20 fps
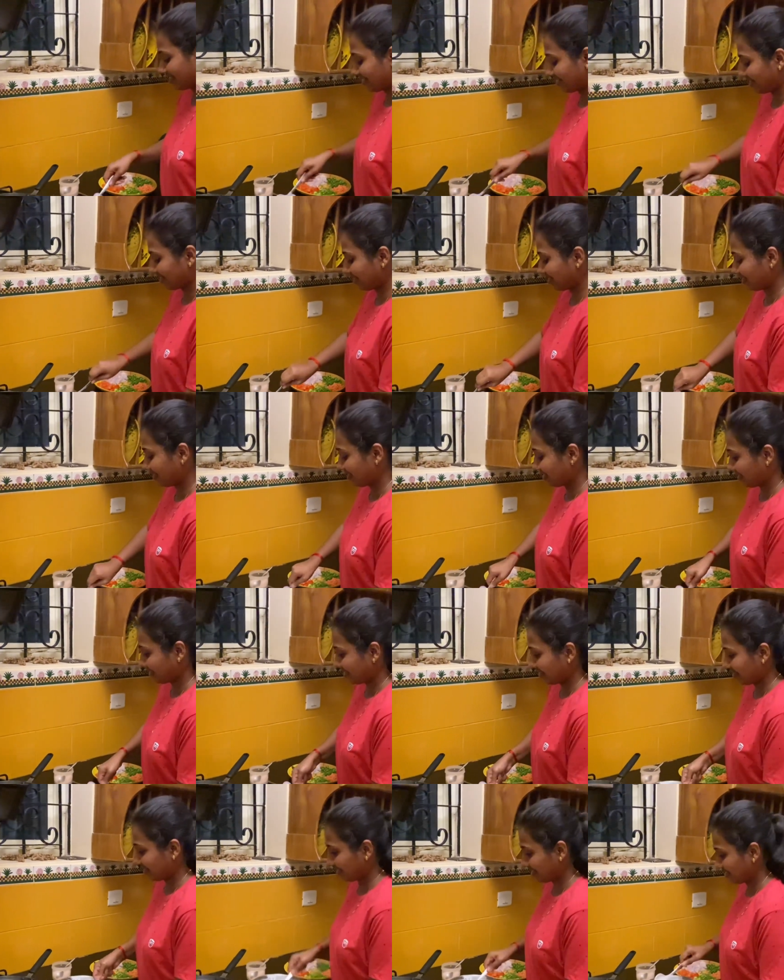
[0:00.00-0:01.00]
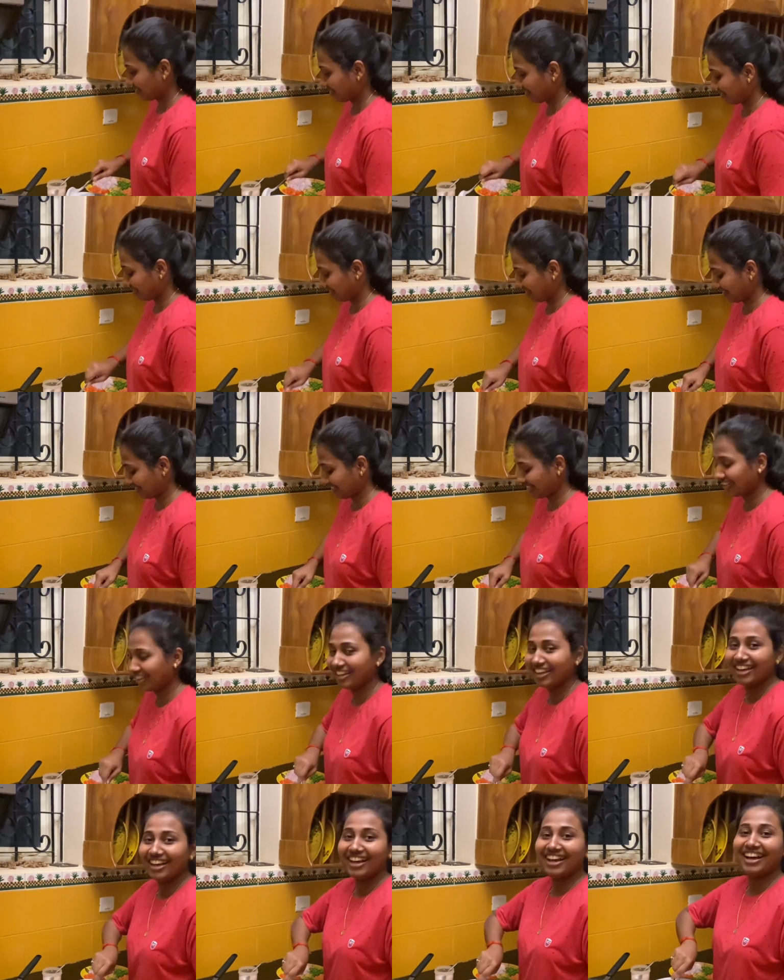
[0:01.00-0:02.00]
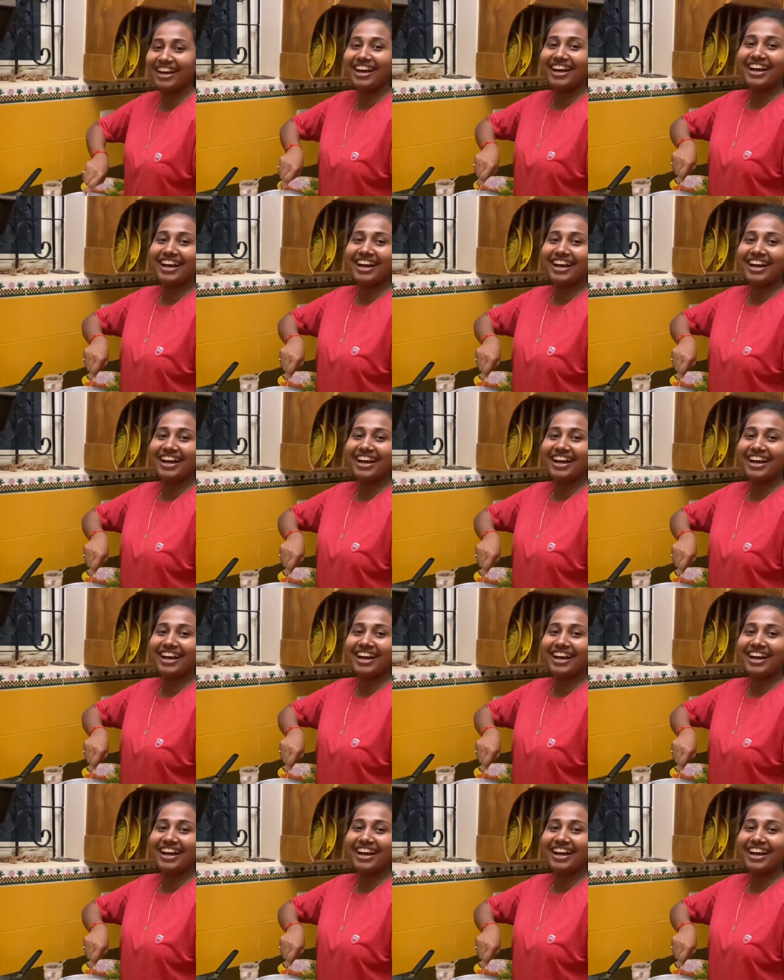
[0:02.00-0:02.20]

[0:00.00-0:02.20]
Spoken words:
faraway shot without getting